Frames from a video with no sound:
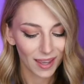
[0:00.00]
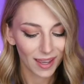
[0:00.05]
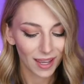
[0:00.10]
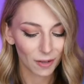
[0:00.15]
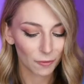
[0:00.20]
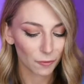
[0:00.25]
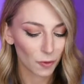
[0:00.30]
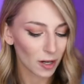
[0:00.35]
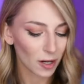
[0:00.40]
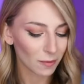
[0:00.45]

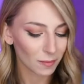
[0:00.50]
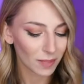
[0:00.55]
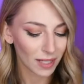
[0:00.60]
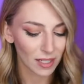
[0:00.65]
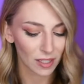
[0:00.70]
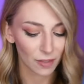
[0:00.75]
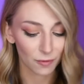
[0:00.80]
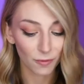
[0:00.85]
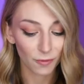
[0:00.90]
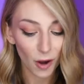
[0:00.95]
In front of me,
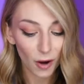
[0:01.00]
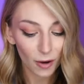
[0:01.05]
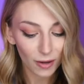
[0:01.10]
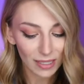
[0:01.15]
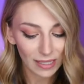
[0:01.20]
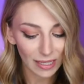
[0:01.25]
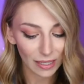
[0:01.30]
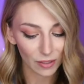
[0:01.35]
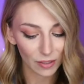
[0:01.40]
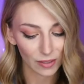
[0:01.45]
as far
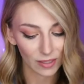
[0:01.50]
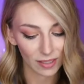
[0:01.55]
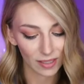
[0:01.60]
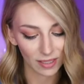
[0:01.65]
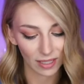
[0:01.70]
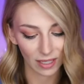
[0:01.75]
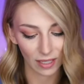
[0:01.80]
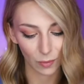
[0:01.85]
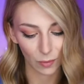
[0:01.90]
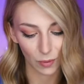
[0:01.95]
as I could
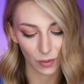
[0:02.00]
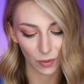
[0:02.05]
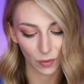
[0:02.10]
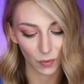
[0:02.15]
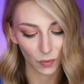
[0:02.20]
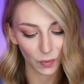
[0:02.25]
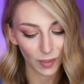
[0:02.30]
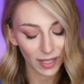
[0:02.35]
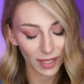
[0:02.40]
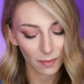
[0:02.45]
see, was a
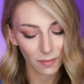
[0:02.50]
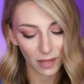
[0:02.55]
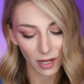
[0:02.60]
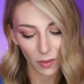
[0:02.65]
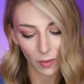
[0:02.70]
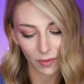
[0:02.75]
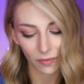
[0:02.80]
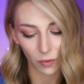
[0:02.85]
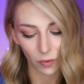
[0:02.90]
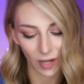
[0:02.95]
green
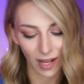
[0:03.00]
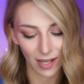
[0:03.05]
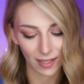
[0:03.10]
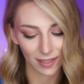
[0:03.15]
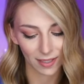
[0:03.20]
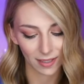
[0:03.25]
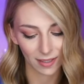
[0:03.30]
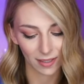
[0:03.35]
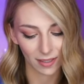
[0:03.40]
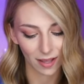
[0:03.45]
meadow of
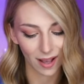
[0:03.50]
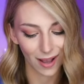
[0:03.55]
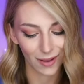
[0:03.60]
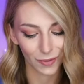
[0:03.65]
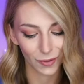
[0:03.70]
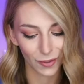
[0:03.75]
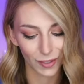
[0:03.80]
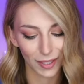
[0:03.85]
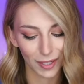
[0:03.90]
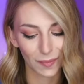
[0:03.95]
grasses
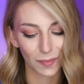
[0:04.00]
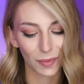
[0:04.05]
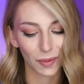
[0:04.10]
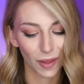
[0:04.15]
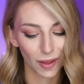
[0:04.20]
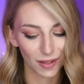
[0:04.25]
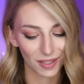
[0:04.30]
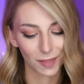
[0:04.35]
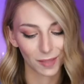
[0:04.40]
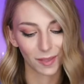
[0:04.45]
covered in
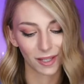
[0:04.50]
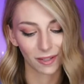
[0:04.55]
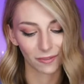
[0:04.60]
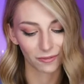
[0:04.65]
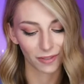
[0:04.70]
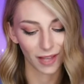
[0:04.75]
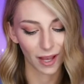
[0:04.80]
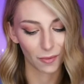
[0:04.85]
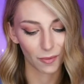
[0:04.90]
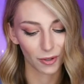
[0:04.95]
blossoming
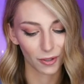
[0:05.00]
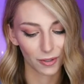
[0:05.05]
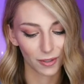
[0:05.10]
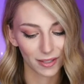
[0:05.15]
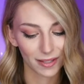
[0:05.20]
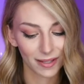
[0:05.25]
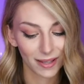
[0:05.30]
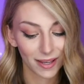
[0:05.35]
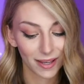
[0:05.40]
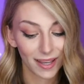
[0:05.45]
flowers.